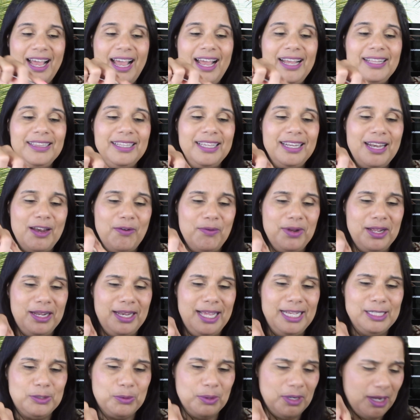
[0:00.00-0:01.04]
And then I
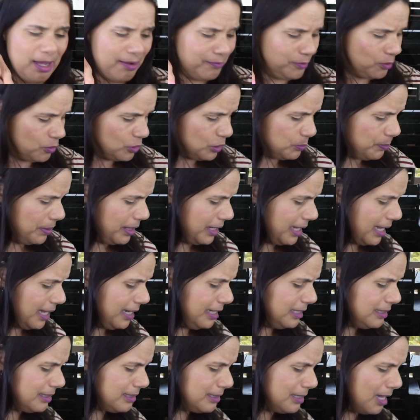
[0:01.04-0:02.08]
realized we don't have no
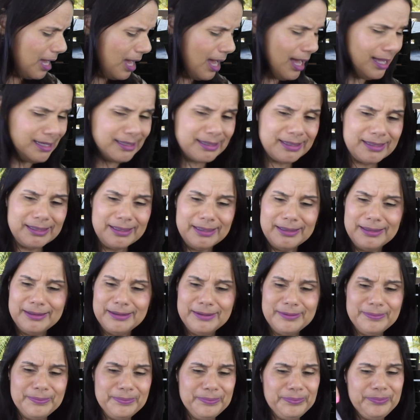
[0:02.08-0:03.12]
spaghetti sauce.
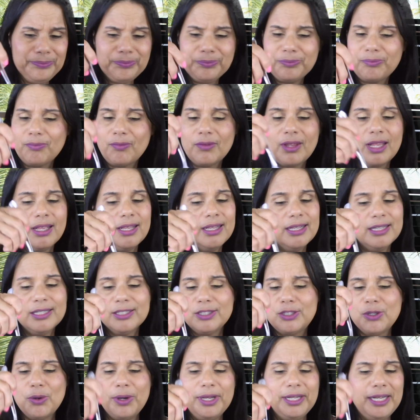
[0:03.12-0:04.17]

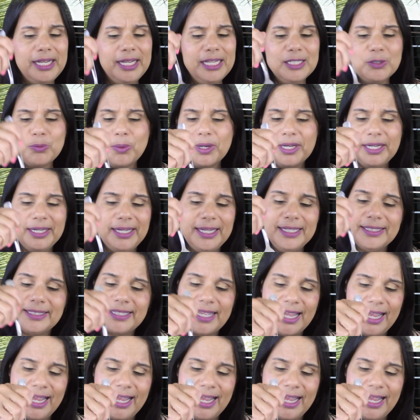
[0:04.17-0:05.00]
So it is what it is,